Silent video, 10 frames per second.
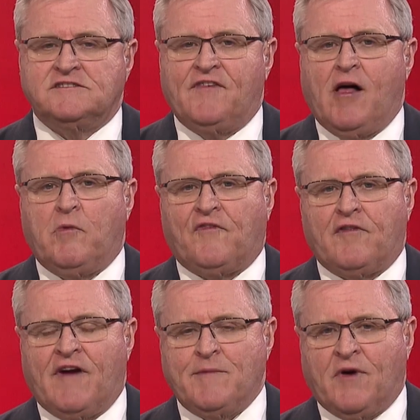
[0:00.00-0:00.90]
is available for
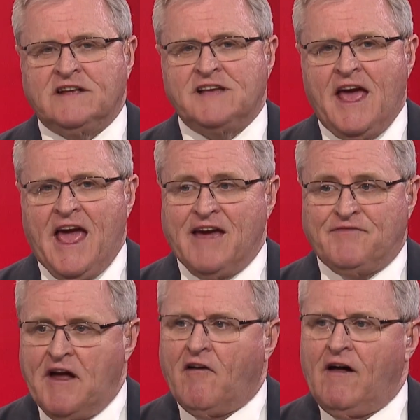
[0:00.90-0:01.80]
the right price, if
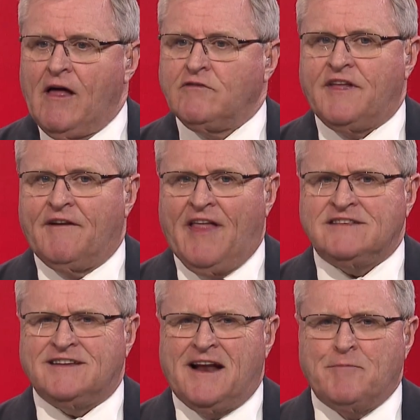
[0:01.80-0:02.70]
they're all out there,
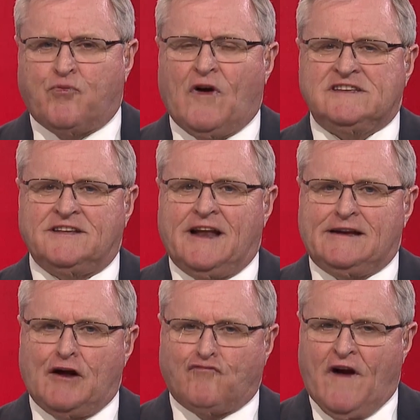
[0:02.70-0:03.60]
that's an
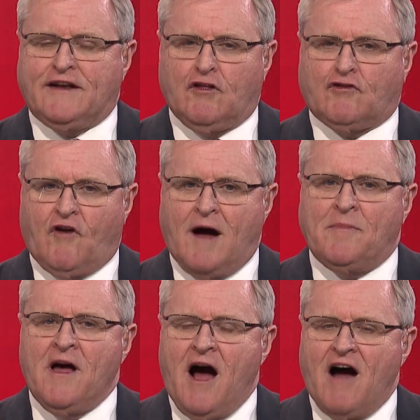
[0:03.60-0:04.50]
unprecedented rental
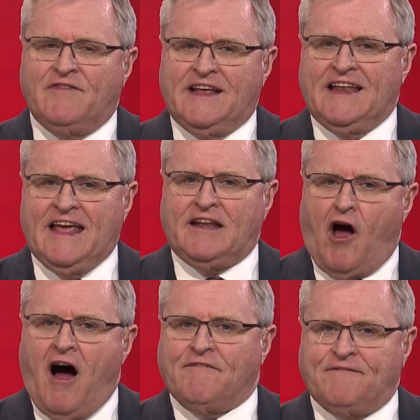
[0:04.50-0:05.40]
crop of elite
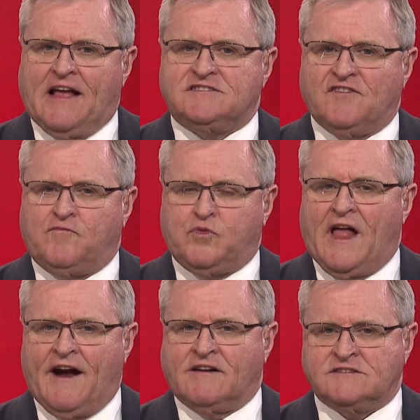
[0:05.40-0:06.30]
offensive
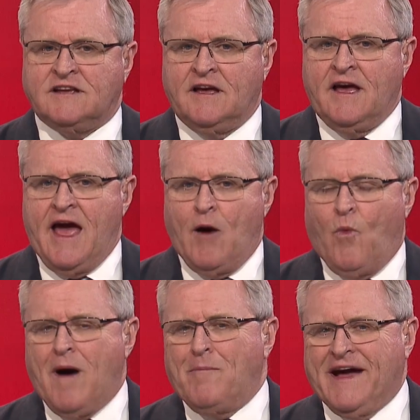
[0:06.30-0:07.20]
players. And
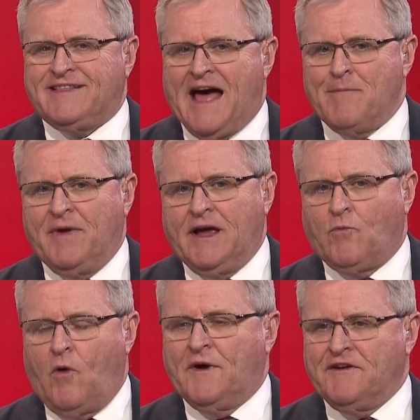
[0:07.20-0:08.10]
what might that mean?
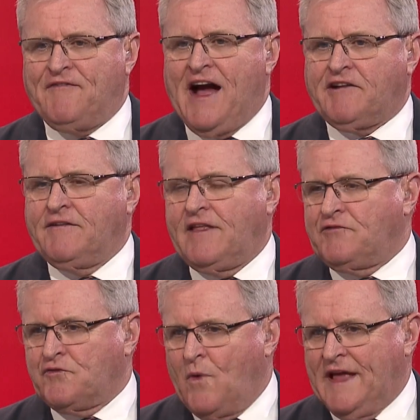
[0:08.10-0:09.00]
Well, when you factor in that
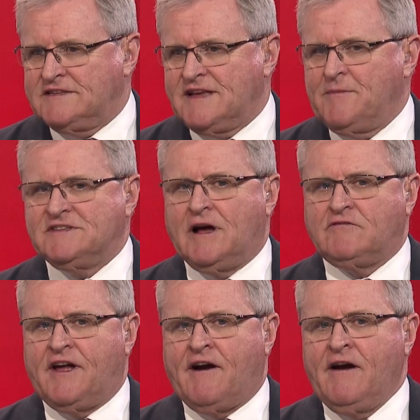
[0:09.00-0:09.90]
there's Wayne Simmons
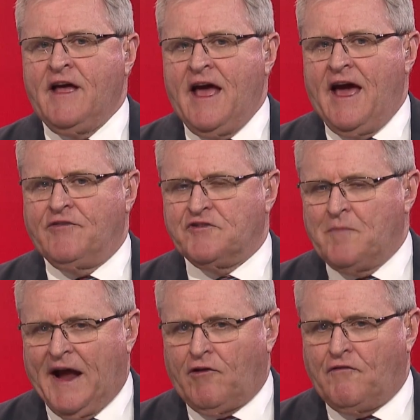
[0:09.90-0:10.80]
out there, and there's
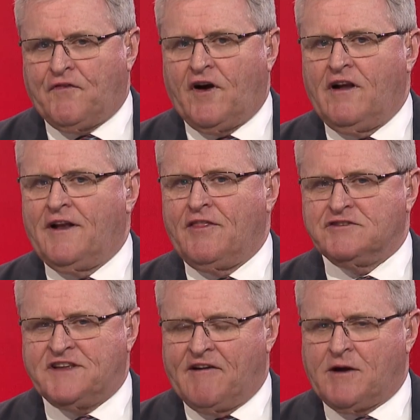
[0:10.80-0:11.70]
Michael Furlan, and
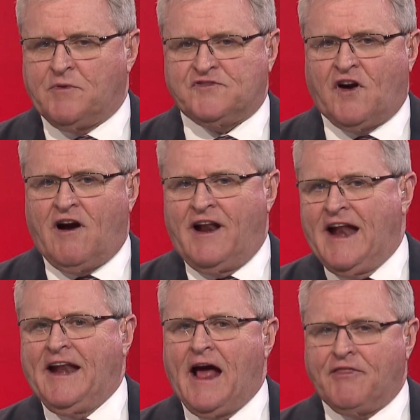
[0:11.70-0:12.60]
there's Derek Brassard, and
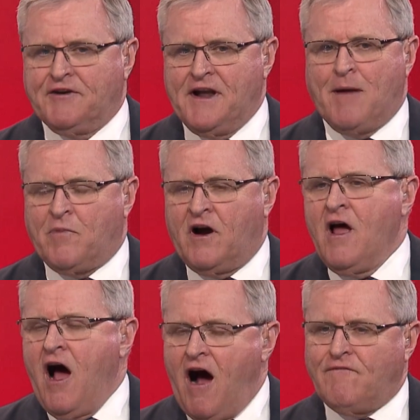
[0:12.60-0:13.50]
any other number
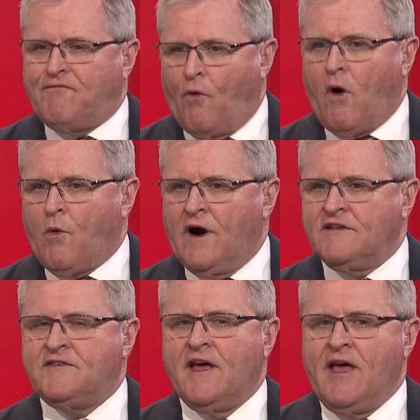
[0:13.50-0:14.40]
of
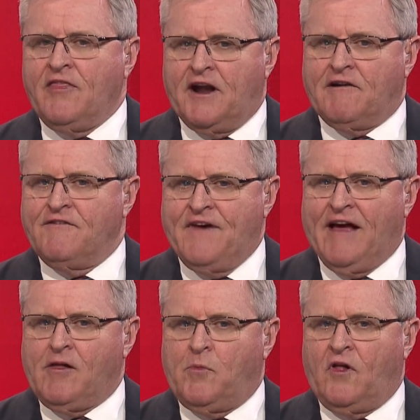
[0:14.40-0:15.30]
forwards that are
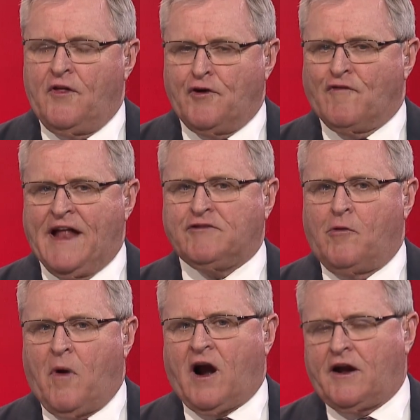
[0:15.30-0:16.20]
available in the rental
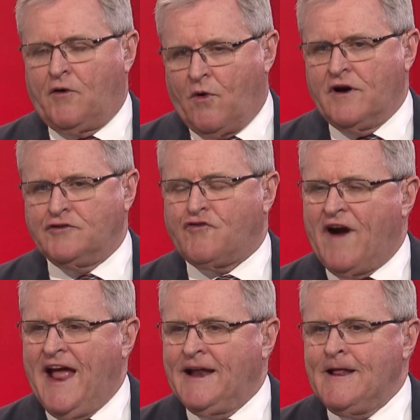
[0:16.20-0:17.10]
market or in
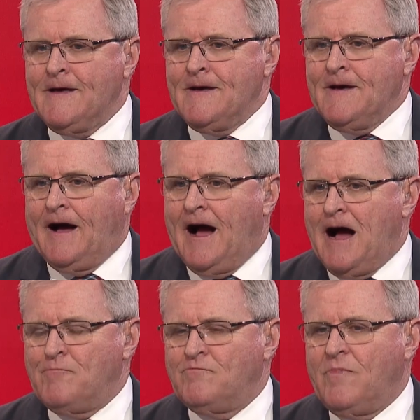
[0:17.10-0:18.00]
trade,
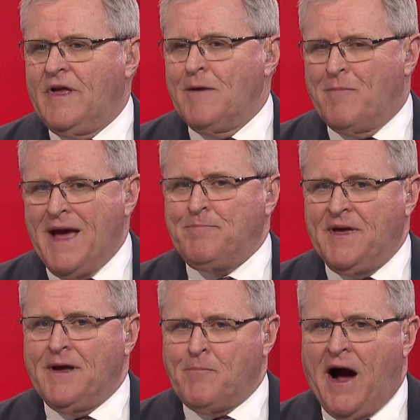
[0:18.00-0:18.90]
it might
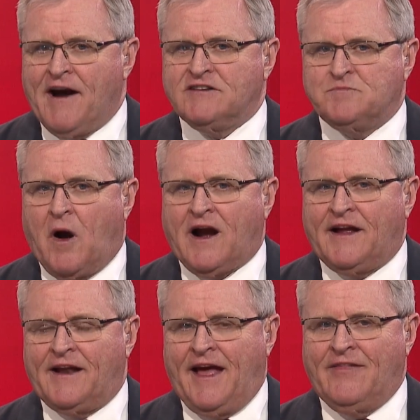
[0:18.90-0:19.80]
be a buyer's
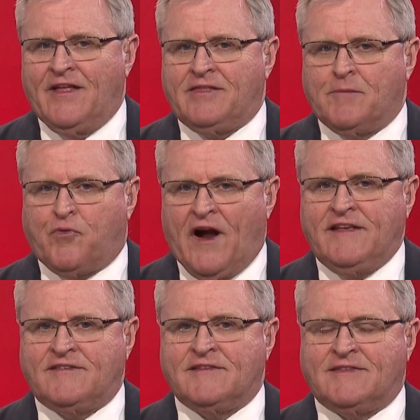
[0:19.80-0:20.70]
market, and that the
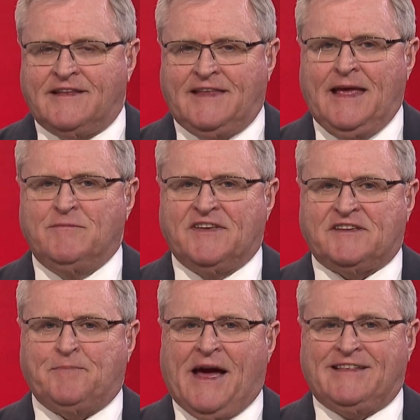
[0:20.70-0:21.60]
prices that teams
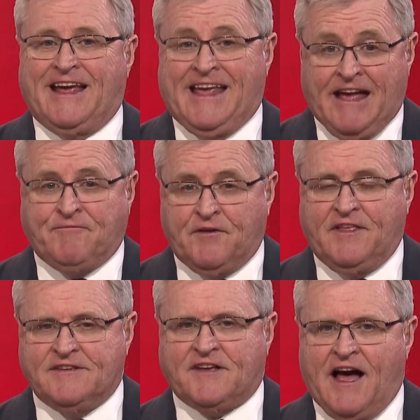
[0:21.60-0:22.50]
expect to get for
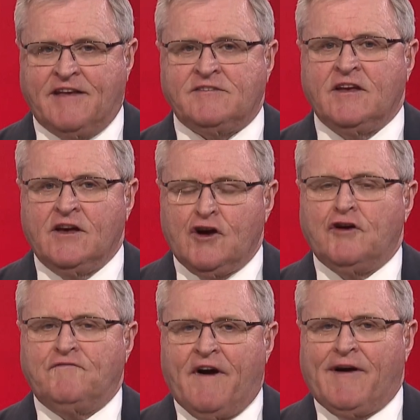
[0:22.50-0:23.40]
these guys
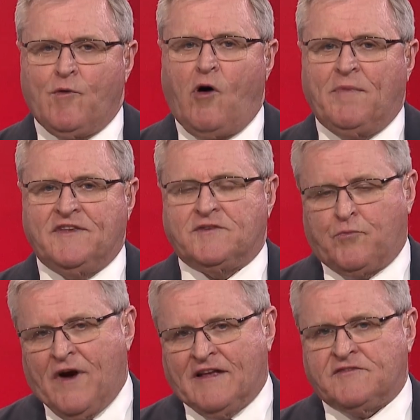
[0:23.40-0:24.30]
could very well be
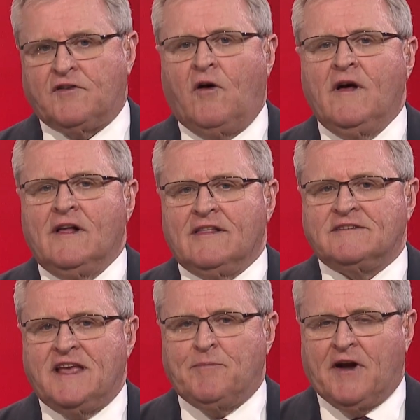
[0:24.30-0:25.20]
suppressed. So let's
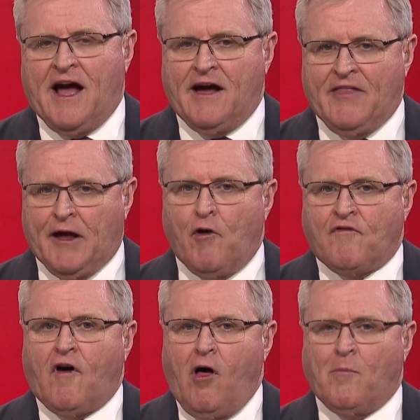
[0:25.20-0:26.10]
keep an eye on that
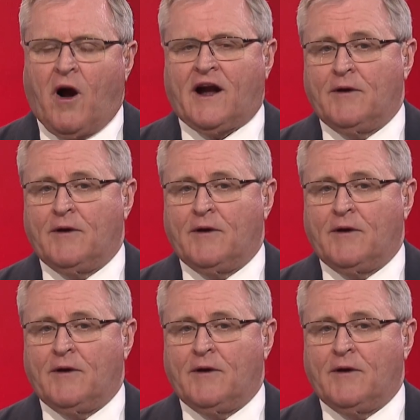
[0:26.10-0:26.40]
overall market